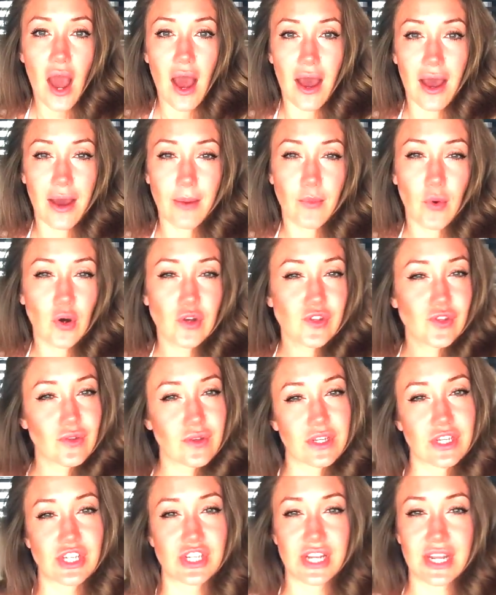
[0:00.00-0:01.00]
also
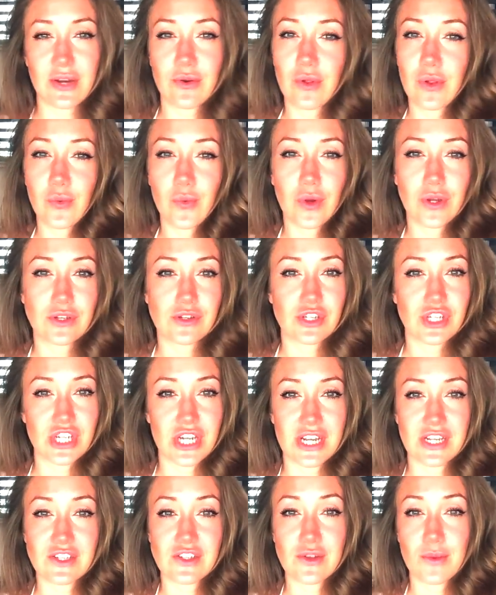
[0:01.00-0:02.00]
in general want to
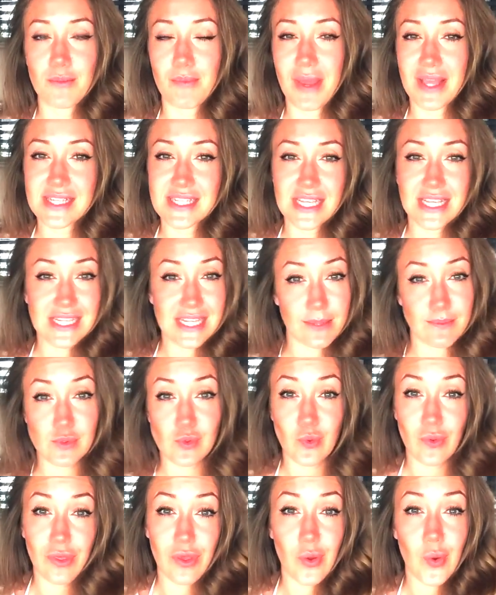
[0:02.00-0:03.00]
share some basic
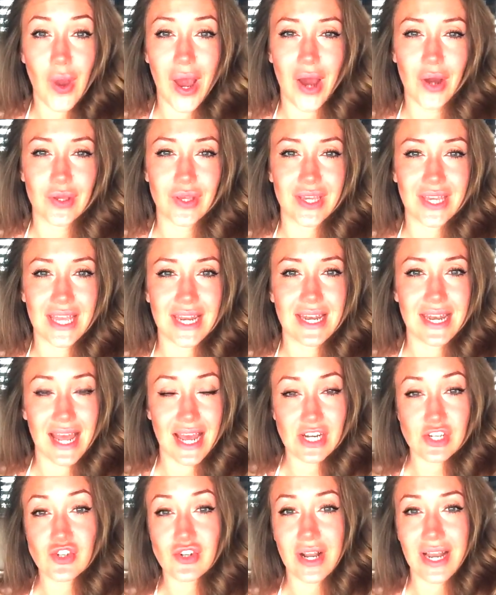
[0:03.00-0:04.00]
tips with you how you can
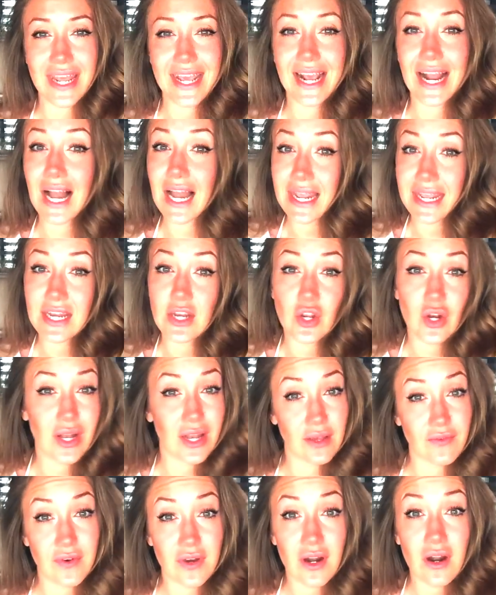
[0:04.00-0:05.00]
naturally clean your
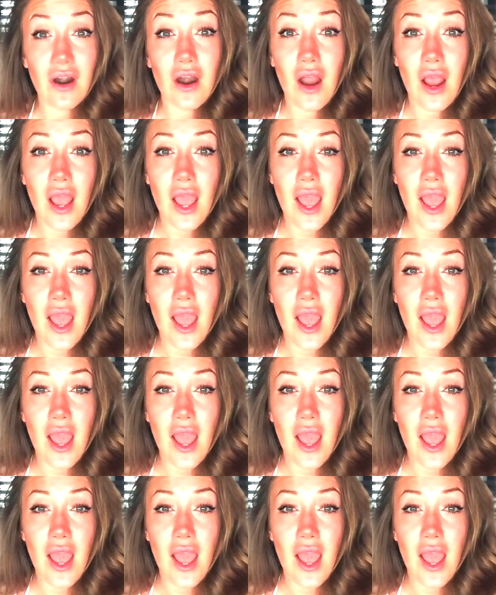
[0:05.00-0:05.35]
liver.